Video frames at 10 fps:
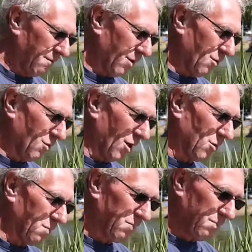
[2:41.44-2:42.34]
for the
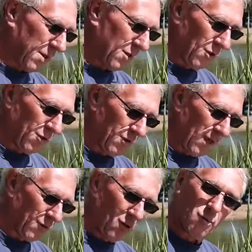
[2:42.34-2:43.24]
rods because
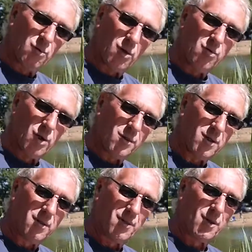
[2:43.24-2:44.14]
they've got the wrong rods
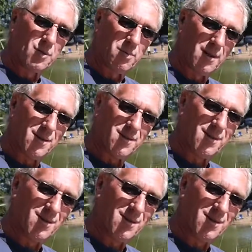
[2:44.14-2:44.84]
in the first place.